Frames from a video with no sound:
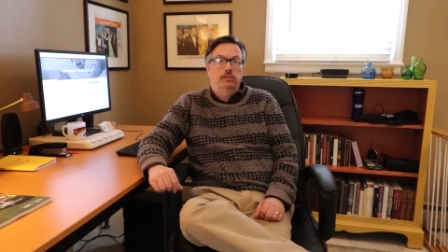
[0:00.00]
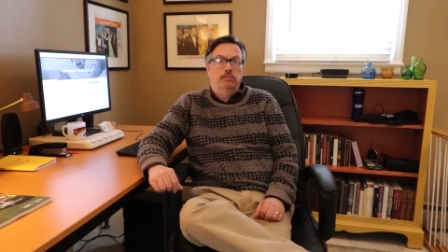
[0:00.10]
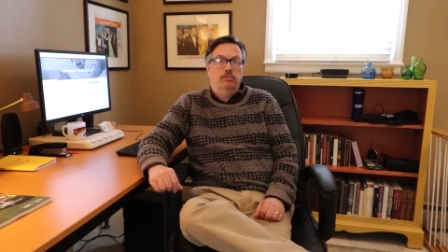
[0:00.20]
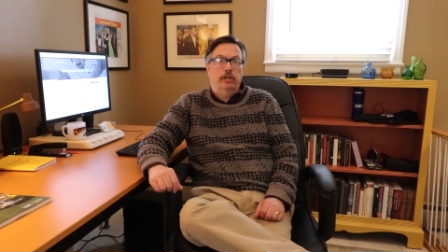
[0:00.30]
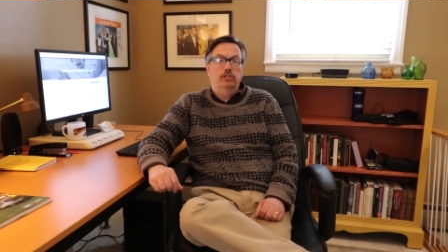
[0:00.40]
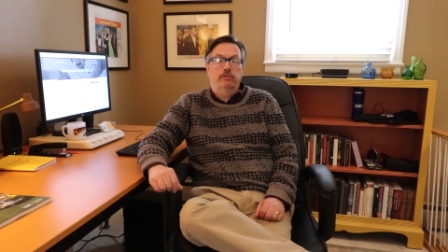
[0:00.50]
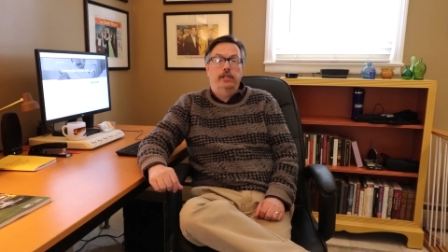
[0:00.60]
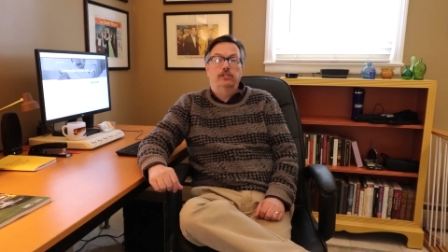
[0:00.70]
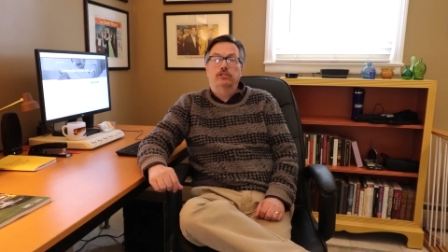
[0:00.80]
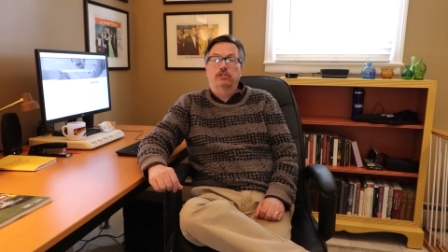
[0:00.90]
price
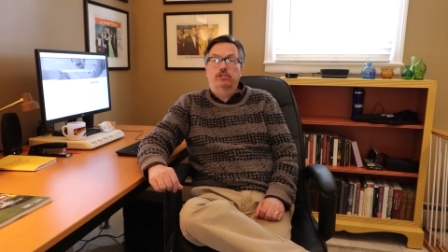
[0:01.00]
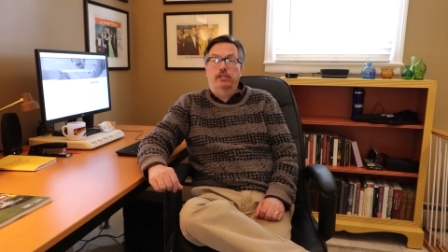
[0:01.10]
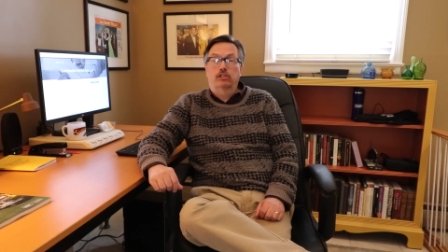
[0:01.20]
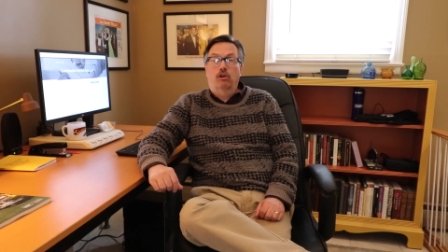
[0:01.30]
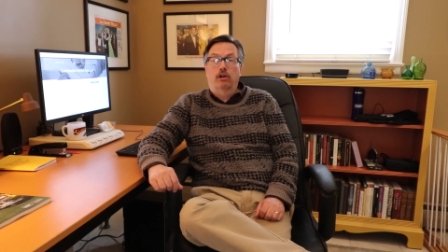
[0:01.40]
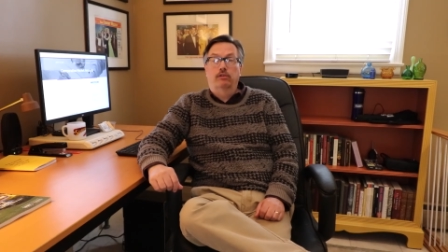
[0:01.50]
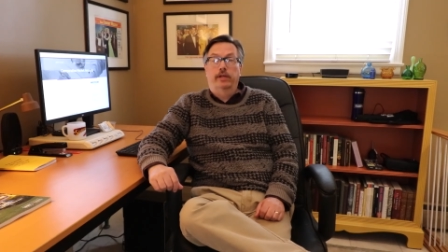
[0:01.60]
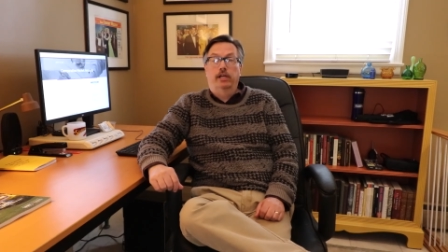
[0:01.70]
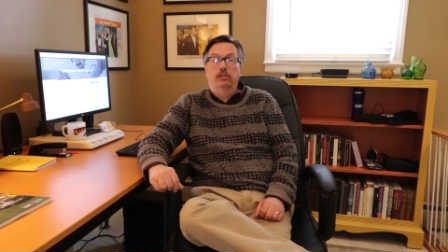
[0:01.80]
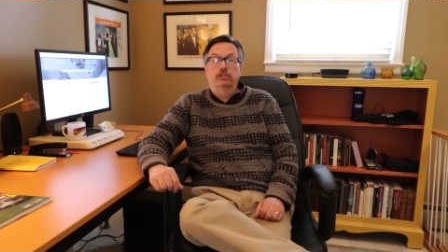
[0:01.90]
range as a set of
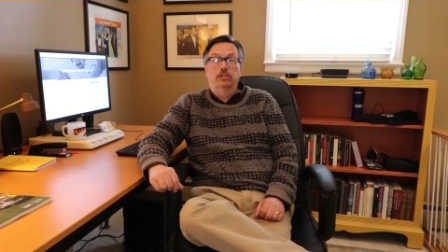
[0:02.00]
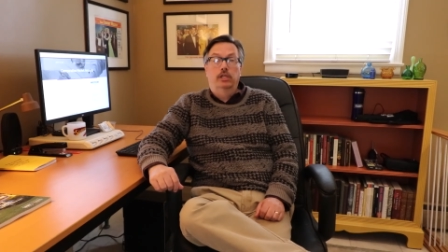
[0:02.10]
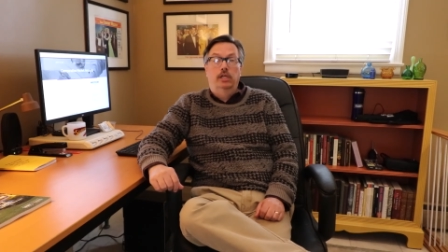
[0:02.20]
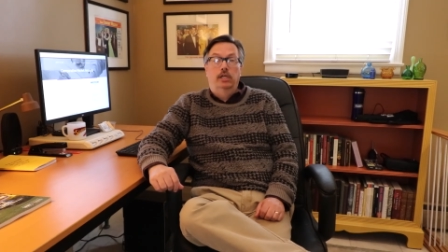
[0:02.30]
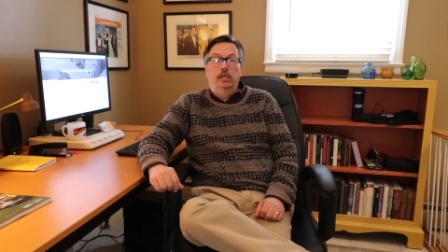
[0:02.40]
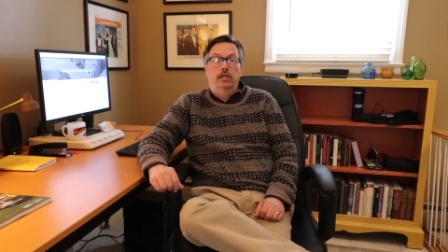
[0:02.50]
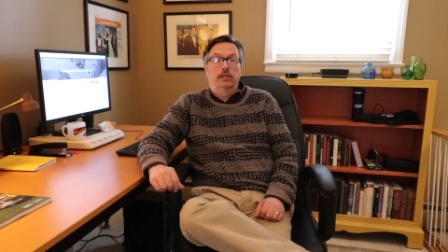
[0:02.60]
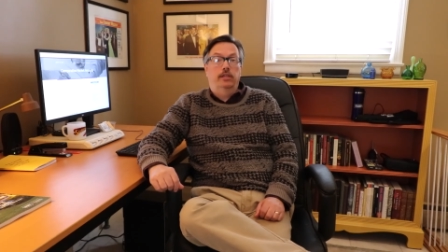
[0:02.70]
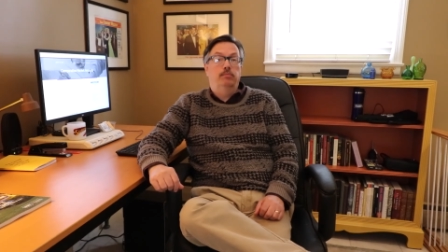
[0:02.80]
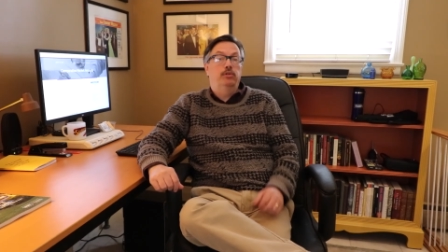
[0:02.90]
guardrails,
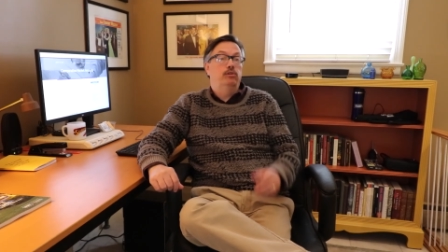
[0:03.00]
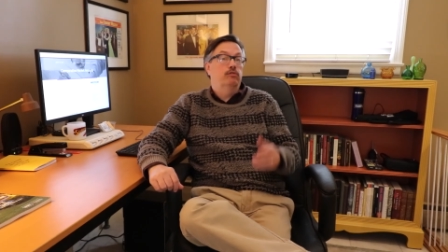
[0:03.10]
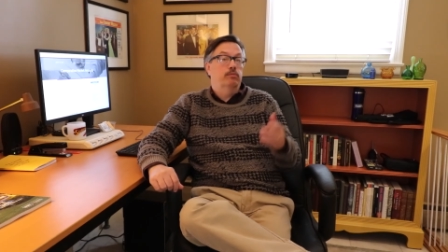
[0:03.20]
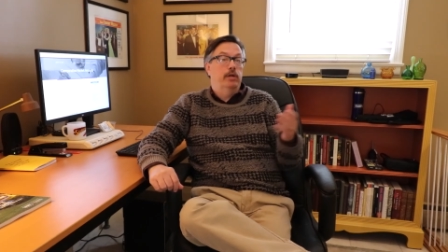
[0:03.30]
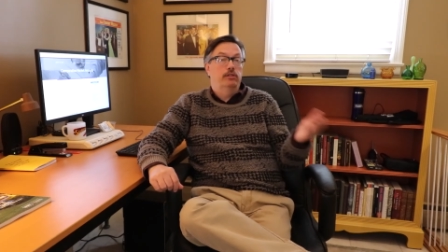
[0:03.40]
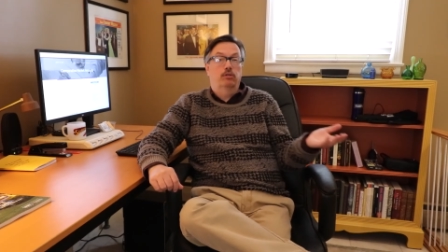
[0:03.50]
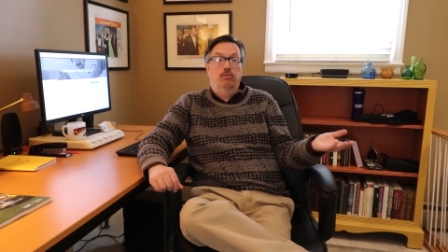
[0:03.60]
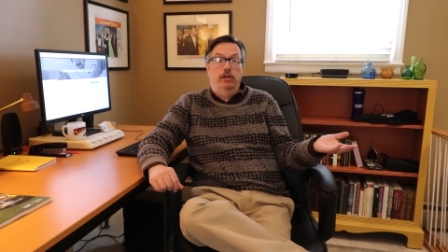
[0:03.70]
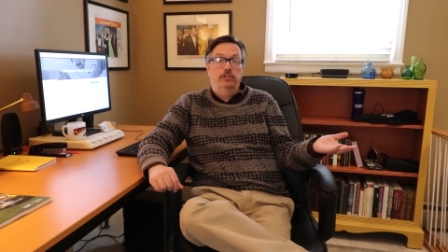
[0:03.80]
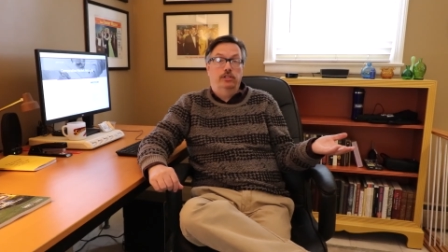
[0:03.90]
keeping you from
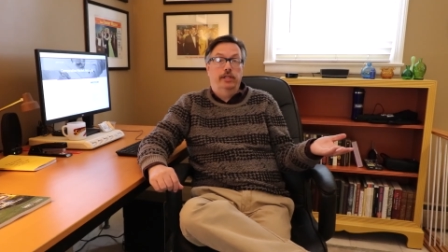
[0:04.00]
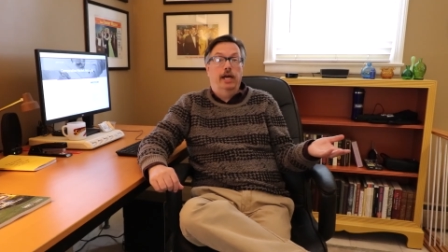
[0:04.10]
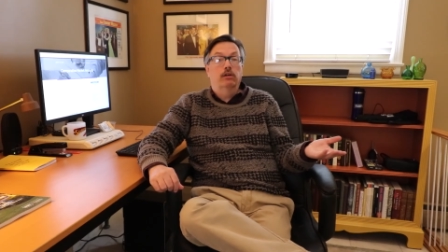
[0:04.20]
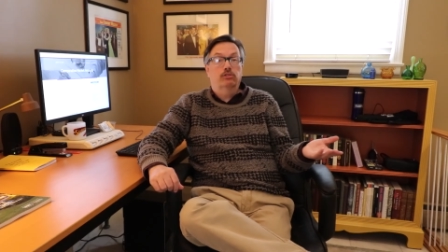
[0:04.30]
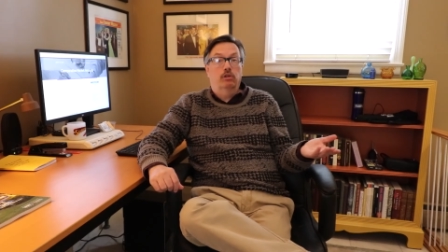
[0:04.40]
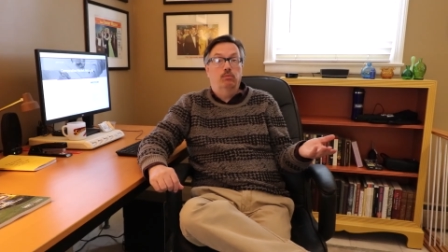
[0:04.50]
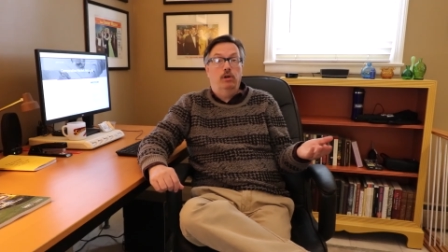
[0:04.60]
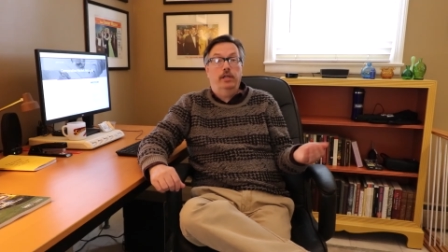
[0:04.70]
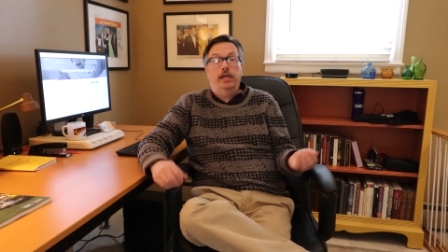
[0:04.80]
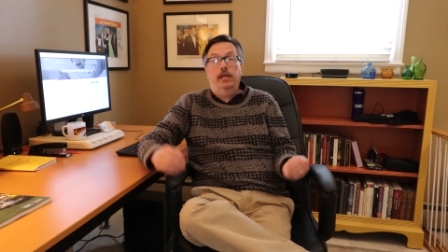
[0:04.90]
underpricing the house on
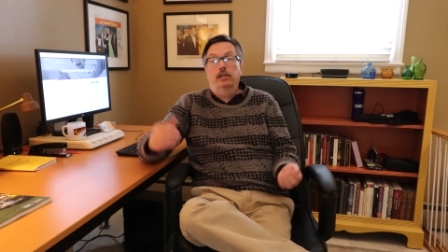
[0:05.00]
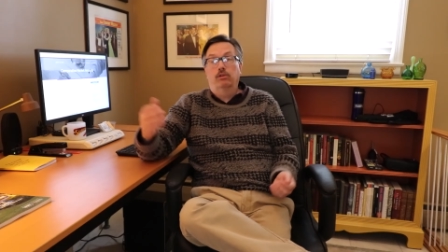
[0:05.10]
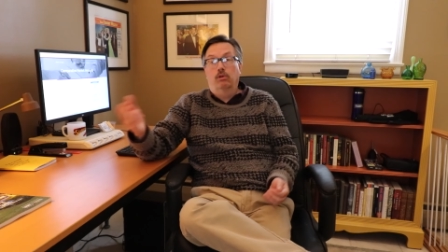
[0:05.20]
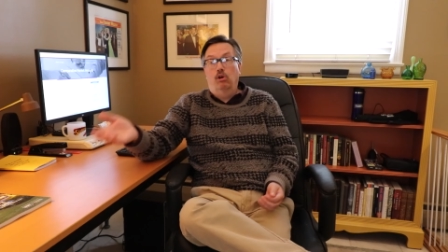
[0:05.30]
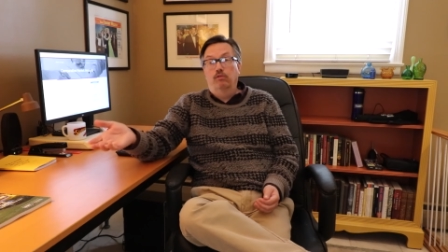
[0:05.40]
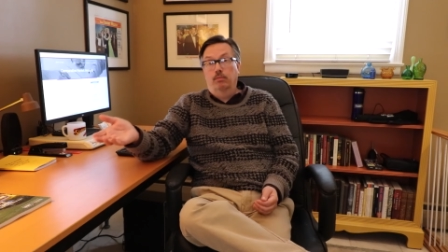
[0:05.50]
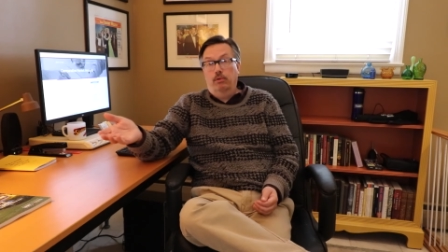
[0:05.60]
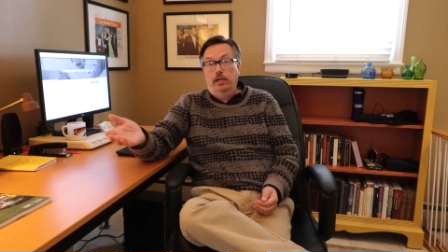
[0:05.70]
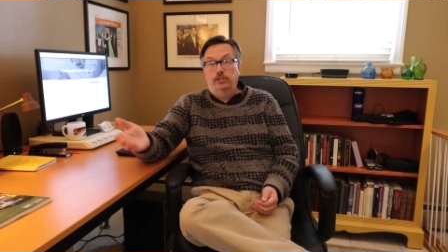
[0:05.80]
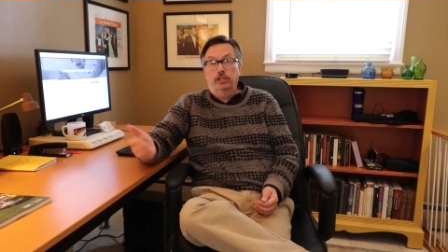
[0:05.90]
one hand or
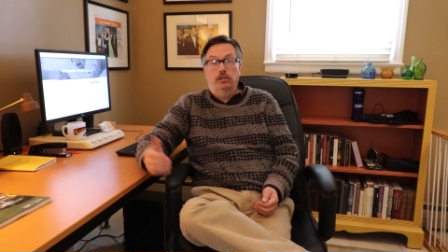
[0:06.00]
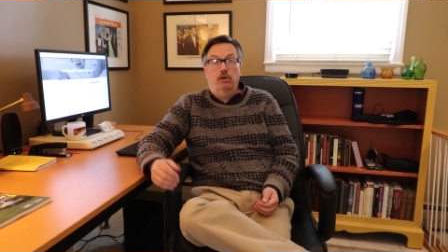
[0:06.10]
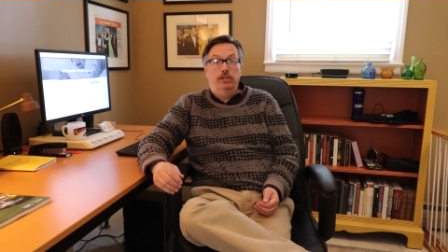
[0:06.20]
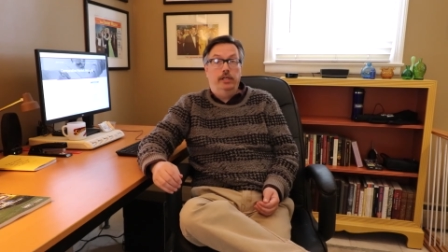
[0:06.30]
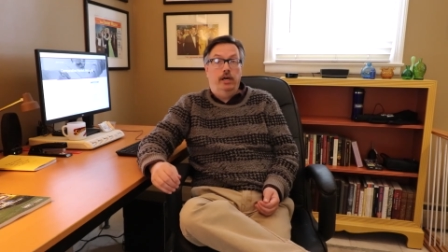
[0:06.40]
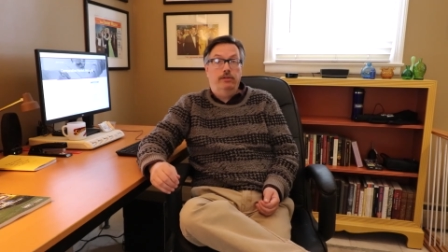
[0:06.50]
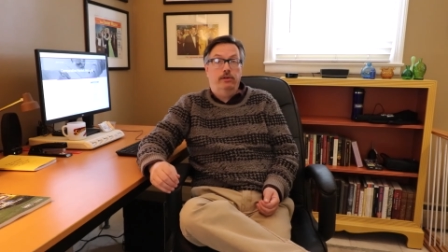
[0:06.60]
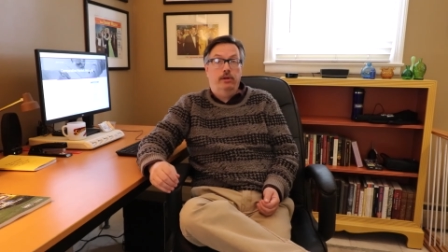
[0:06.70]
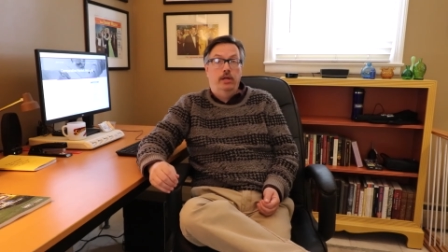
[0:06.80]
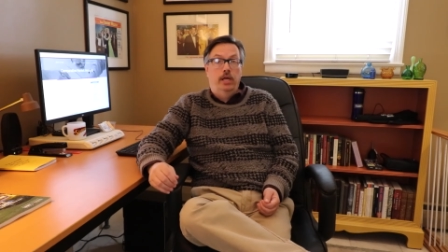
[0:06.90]
overpricing it on the
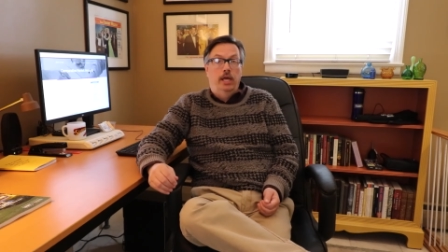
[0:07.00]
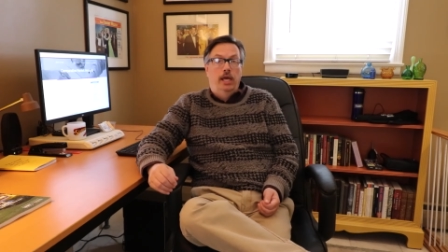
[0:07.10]
other.